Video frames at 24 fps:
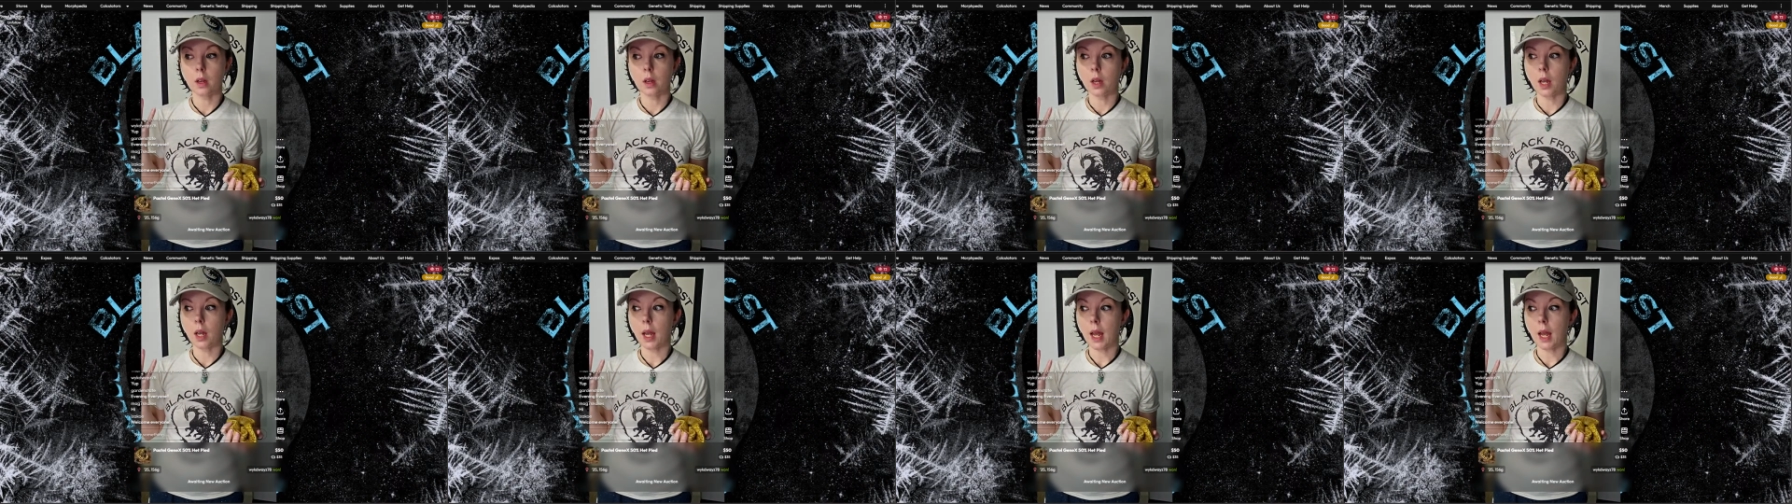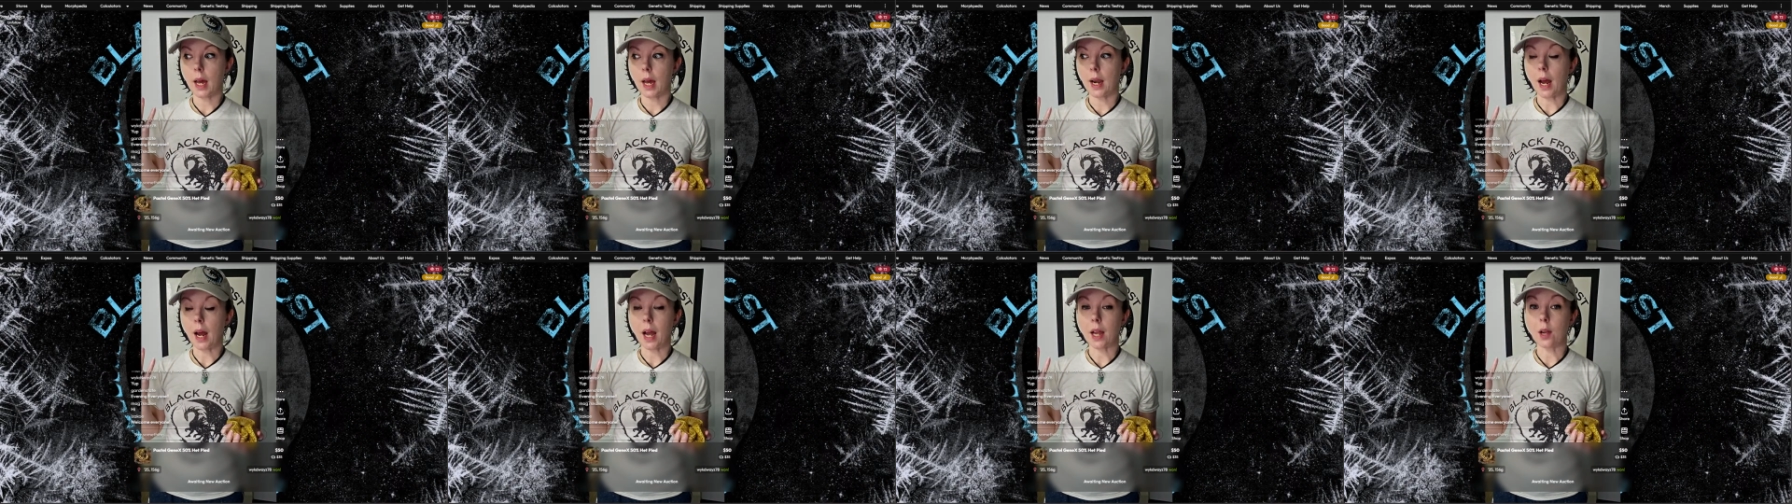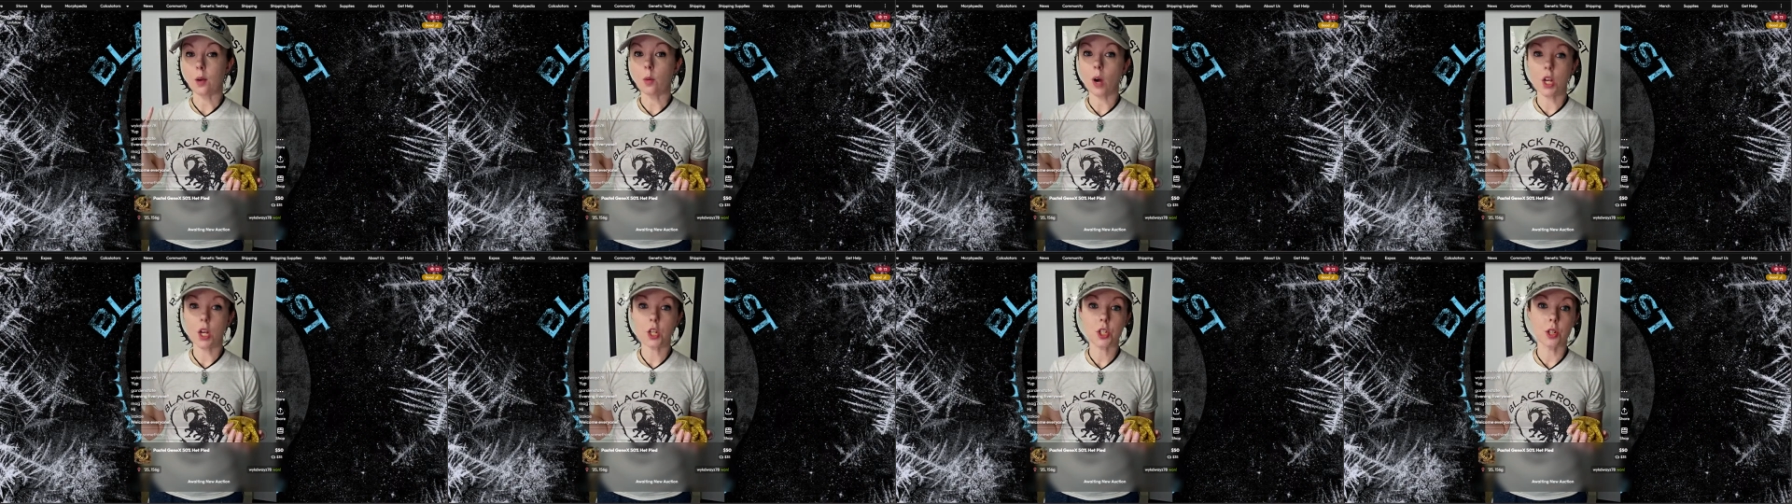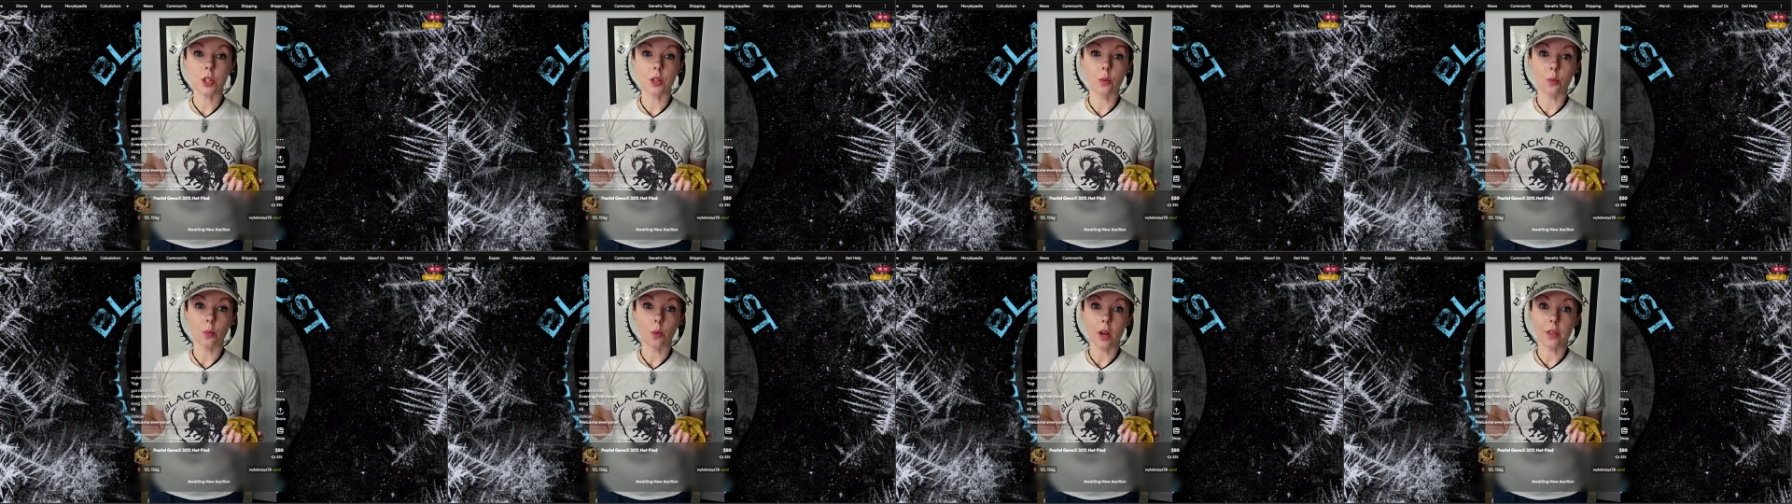And I
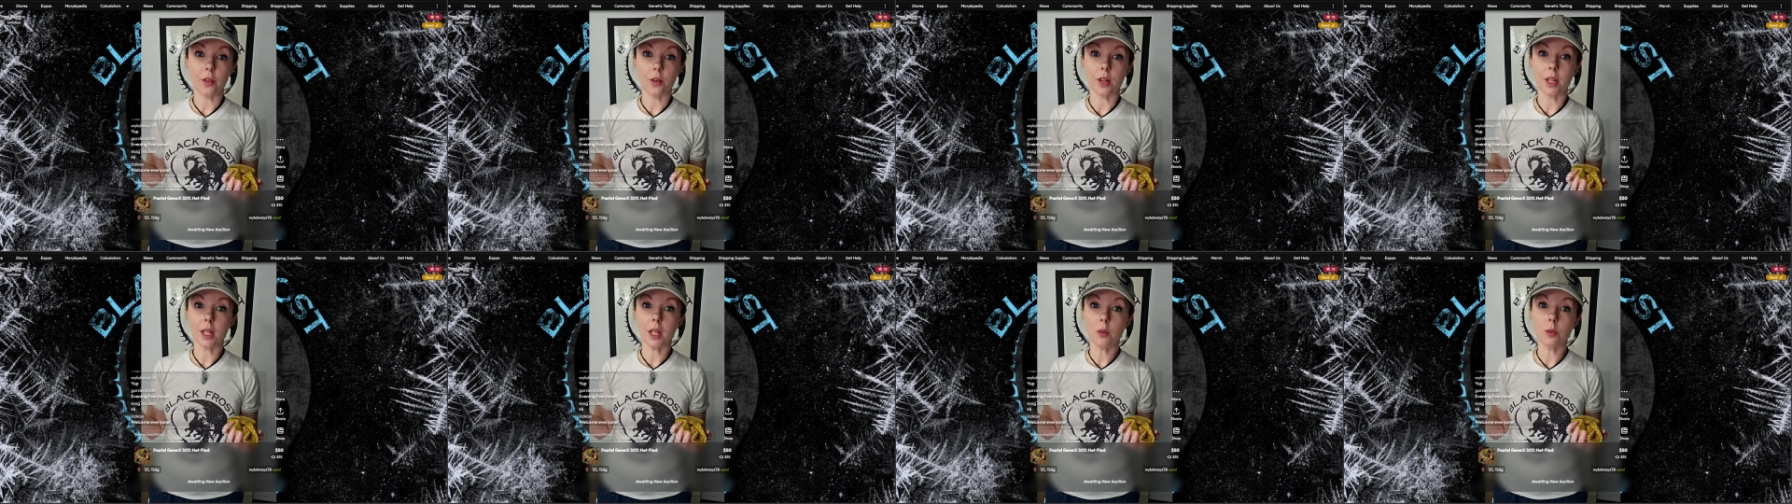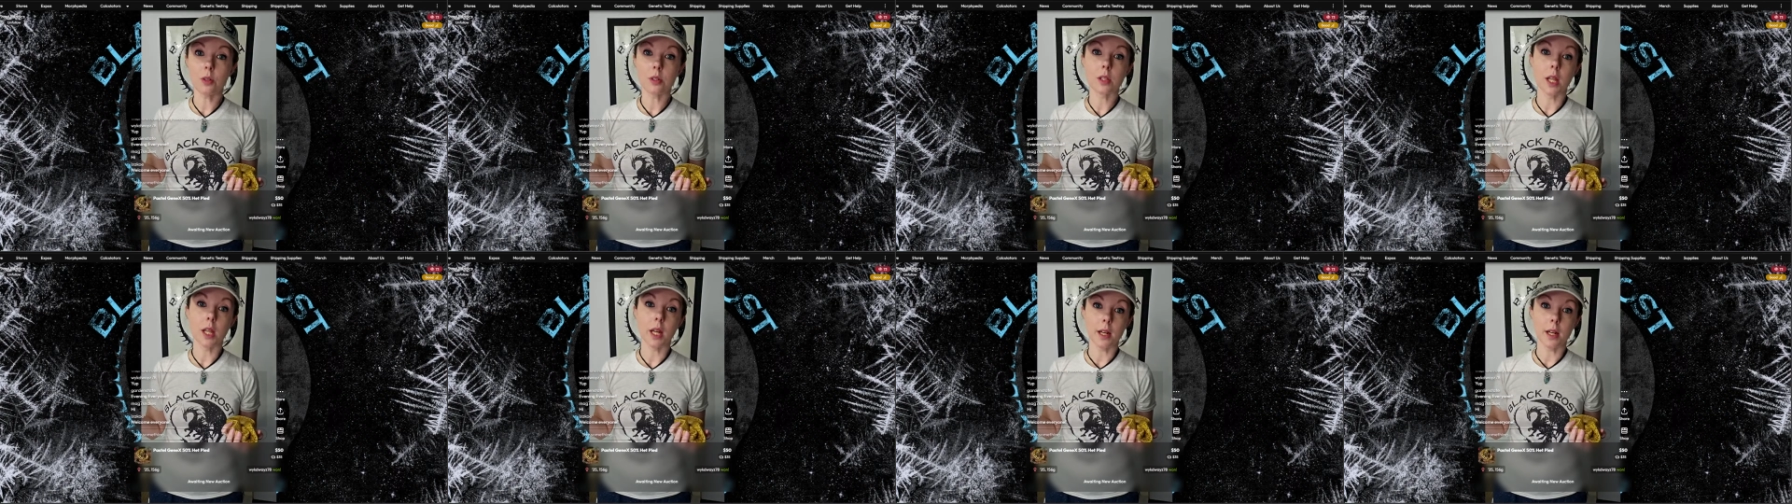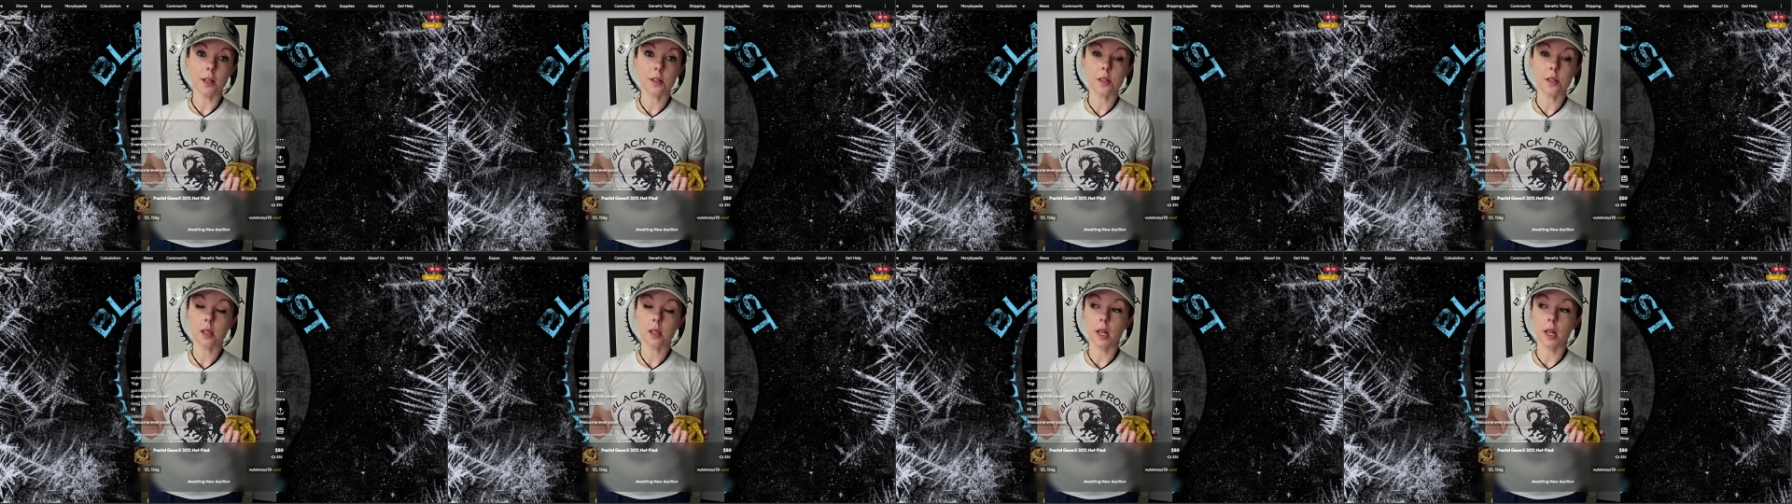questioned whether he was lace